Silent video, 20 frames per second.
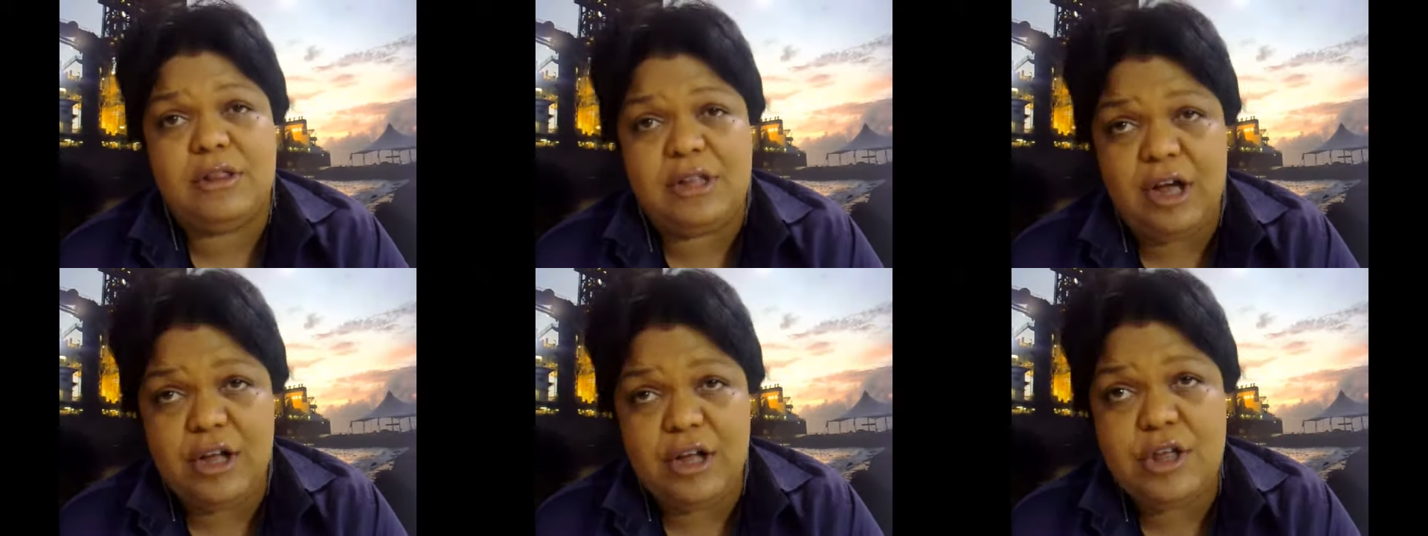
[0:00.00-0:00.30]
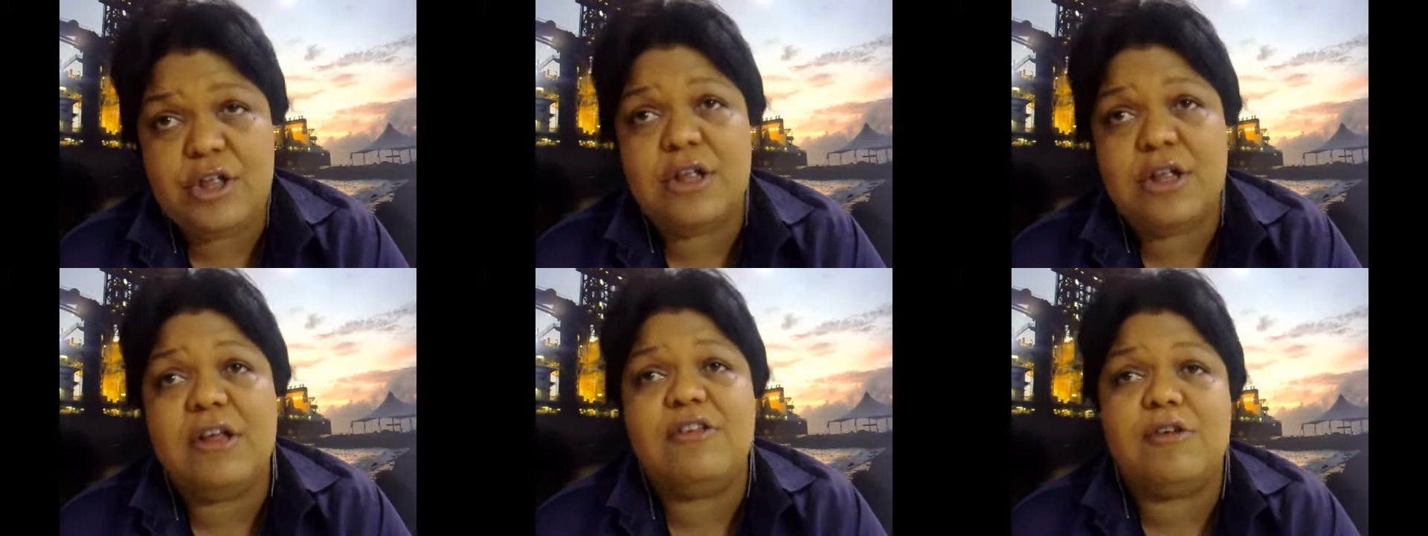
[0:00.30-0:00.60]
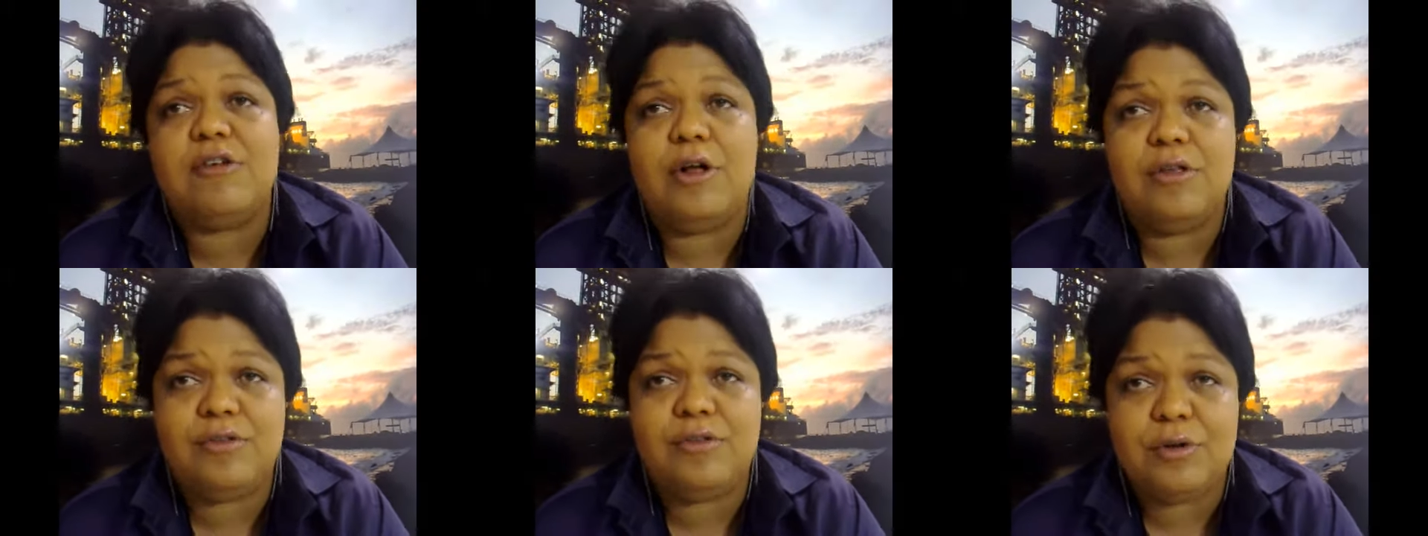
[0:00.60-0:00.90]
Dutch
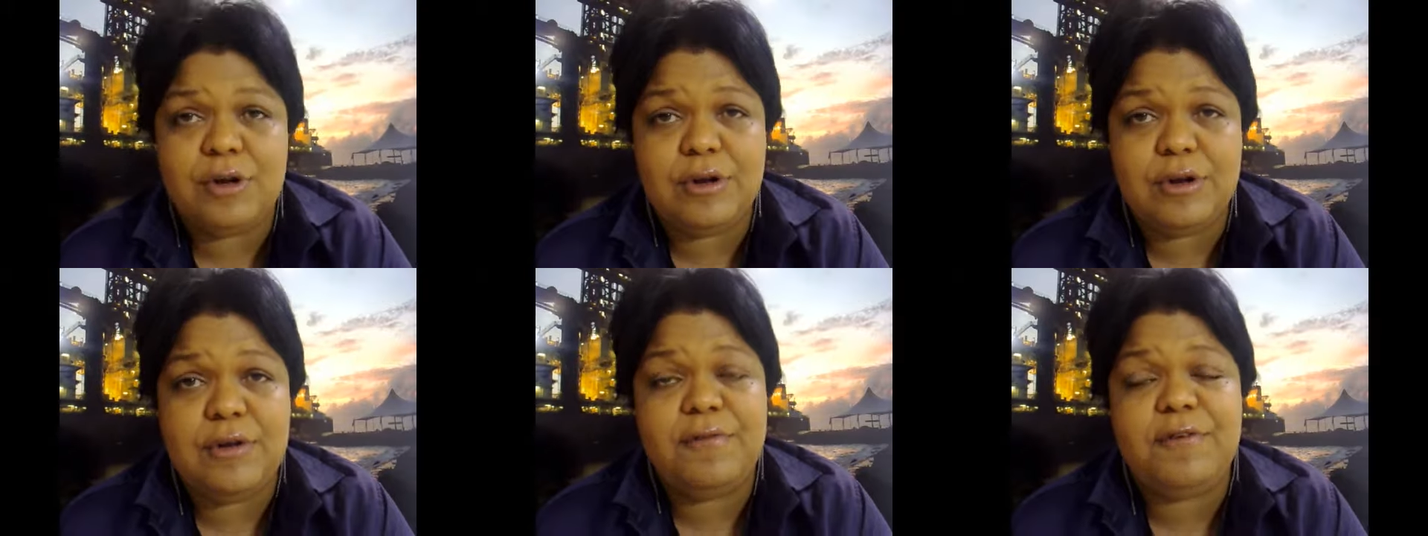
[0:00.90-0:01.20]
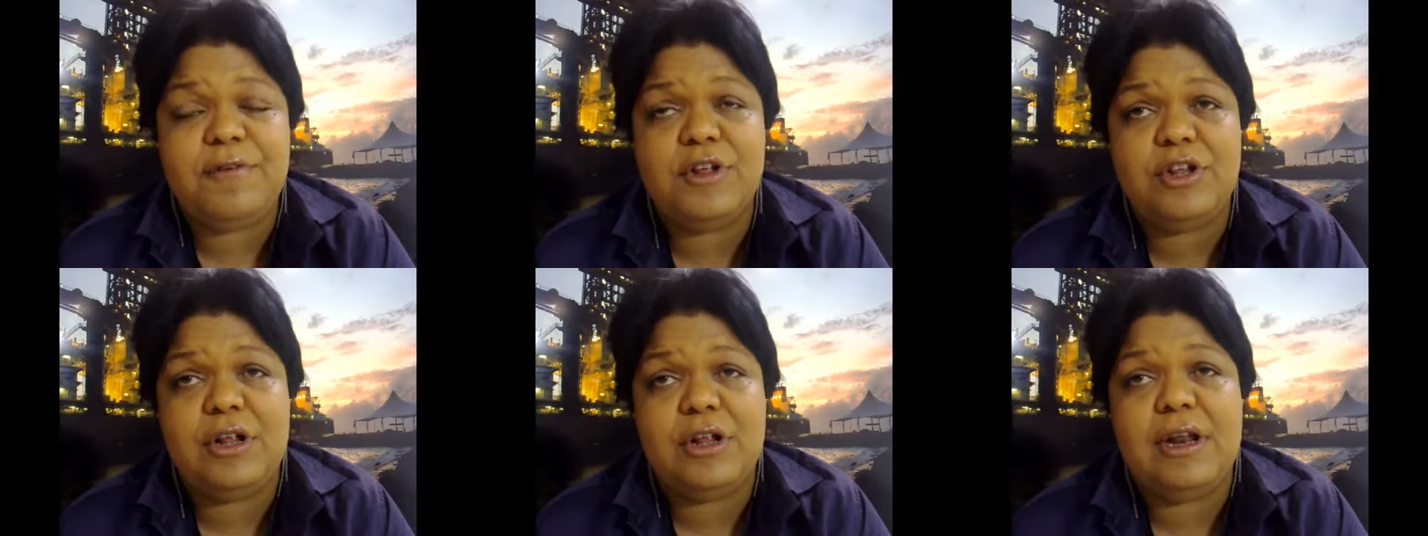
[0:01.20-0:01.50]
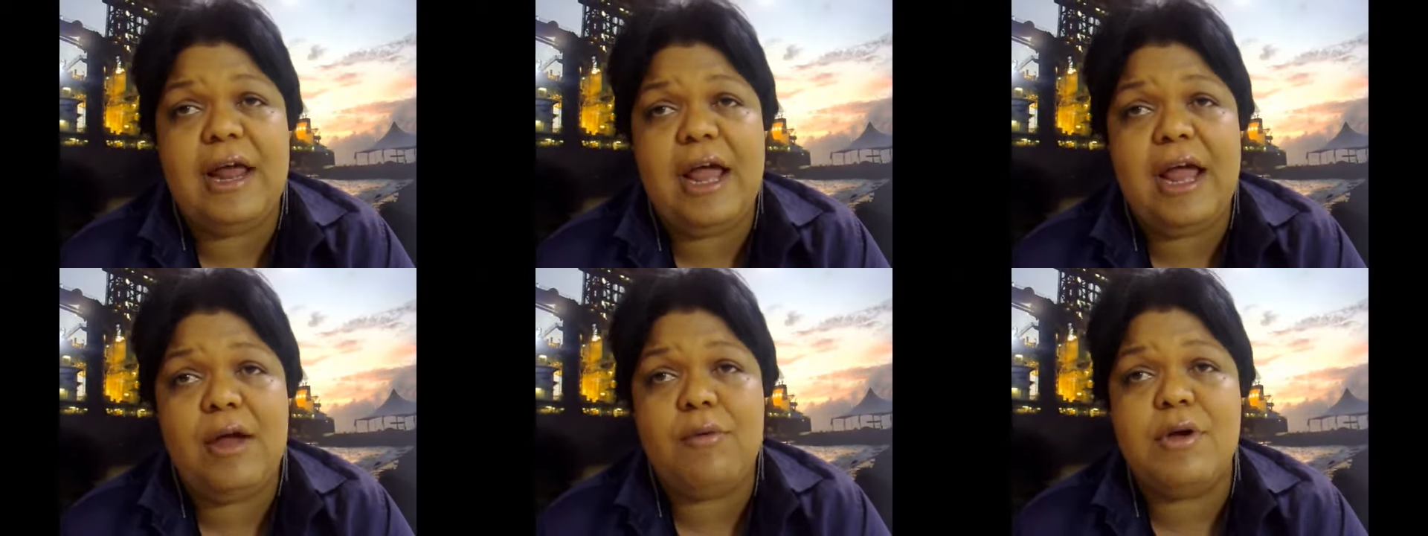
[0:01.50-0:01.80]
is also an
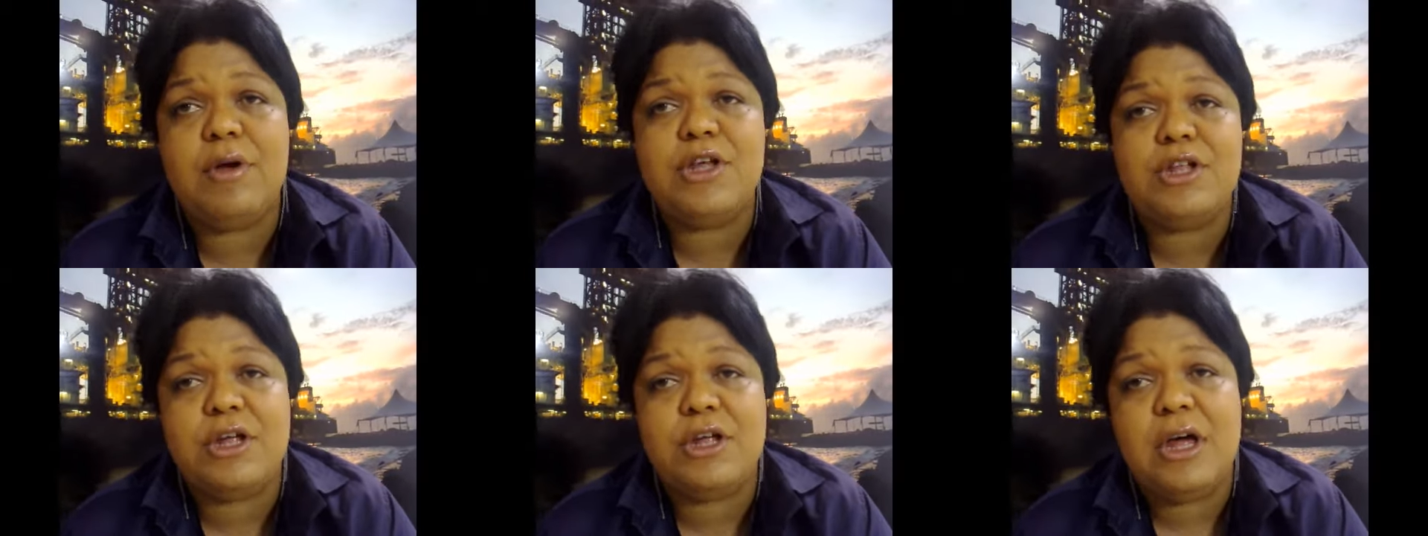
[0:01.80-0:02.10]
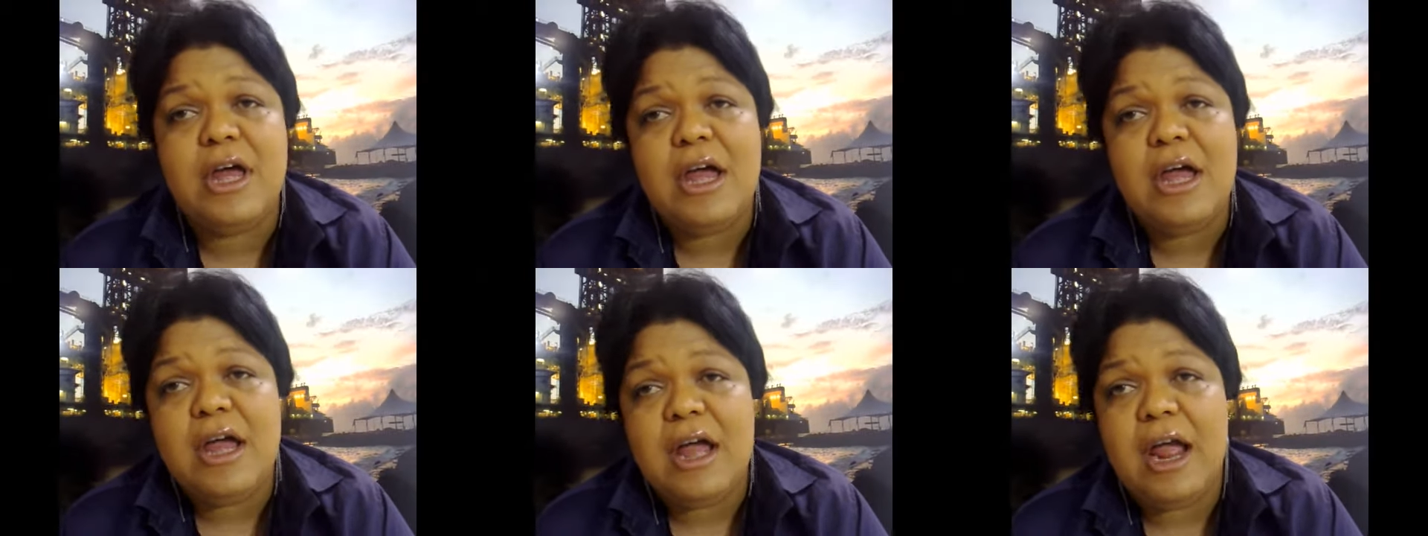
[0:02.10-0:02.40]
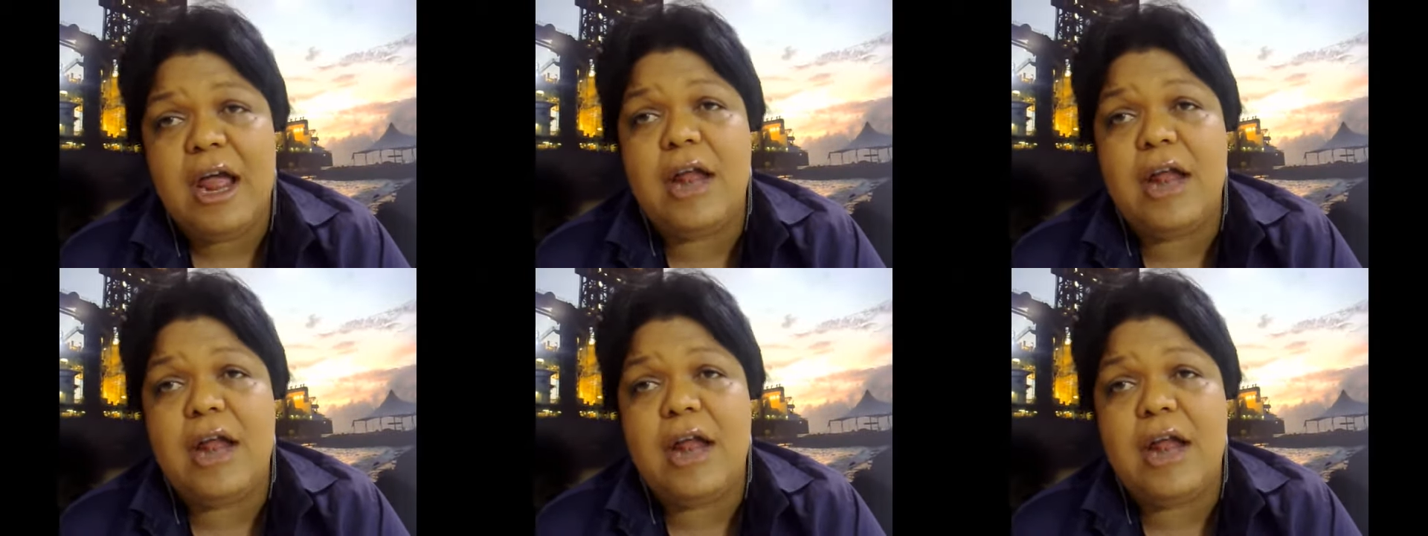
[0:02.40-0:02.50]
official language, wow.